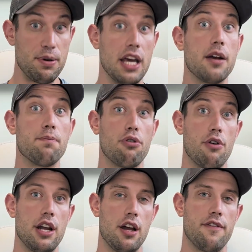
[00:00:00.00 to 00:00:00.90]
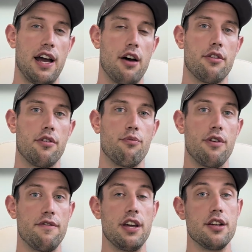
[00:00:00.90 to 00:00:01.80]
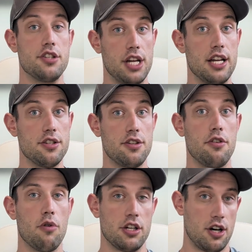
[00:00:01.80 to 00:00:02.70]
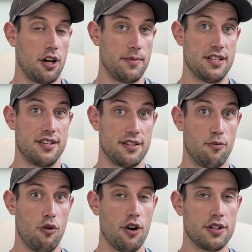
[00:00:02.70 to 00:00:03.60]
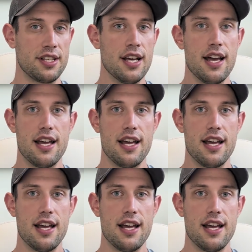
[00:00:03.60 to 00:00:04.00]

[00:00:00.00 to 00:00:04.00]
big point of how the Rivian Gen 2 autonomy system works